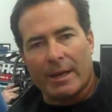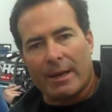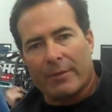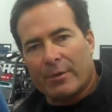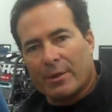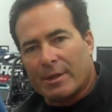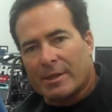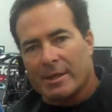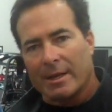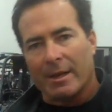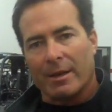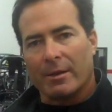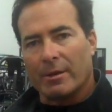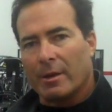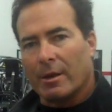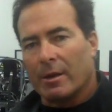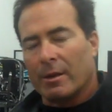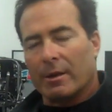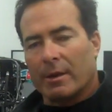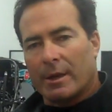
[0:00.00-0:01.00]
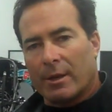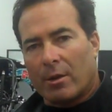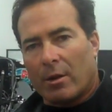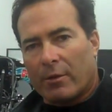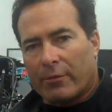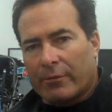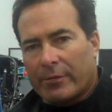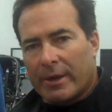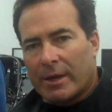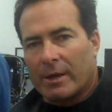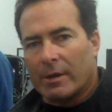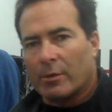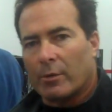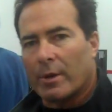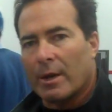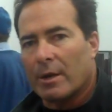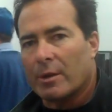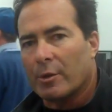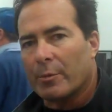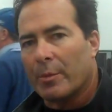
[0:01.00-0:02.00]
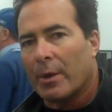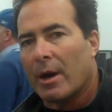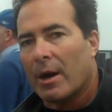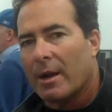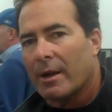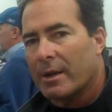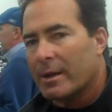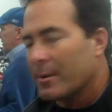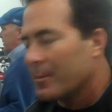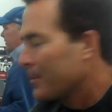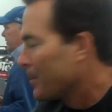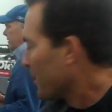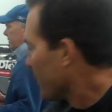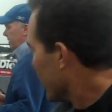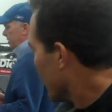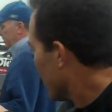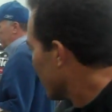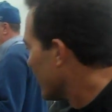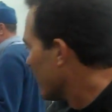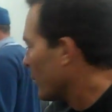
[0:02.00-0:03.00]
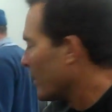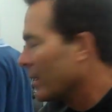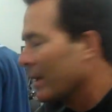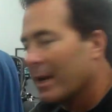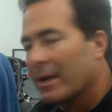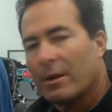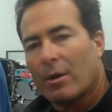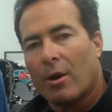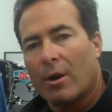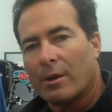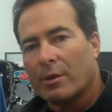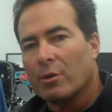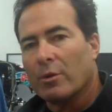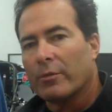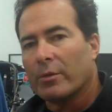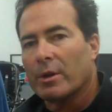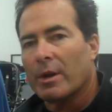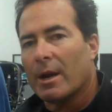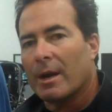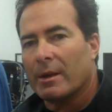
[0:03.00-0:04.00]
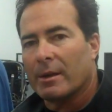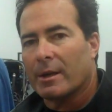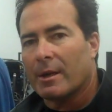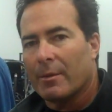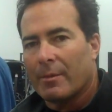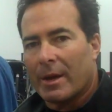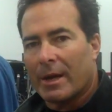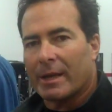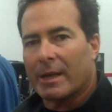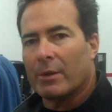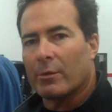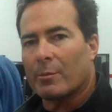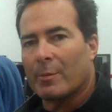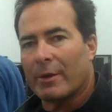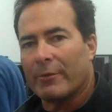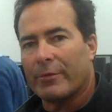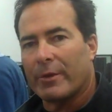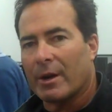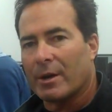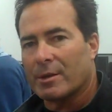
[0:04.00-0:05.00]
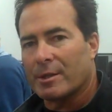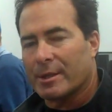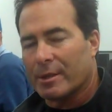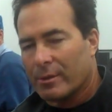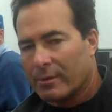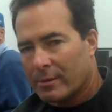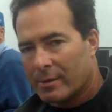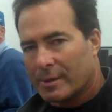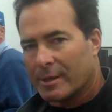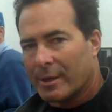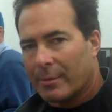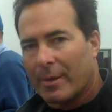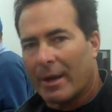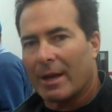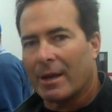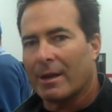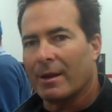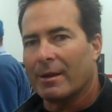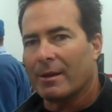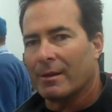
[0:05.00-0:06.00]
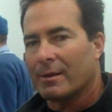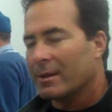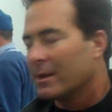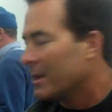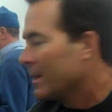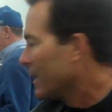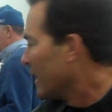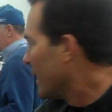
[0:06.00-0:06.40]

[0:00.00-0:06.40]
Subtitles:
and have you sit in there and get all fitted around your body. Then we let it harden overnight and come back in with my fire suit, sit back in it,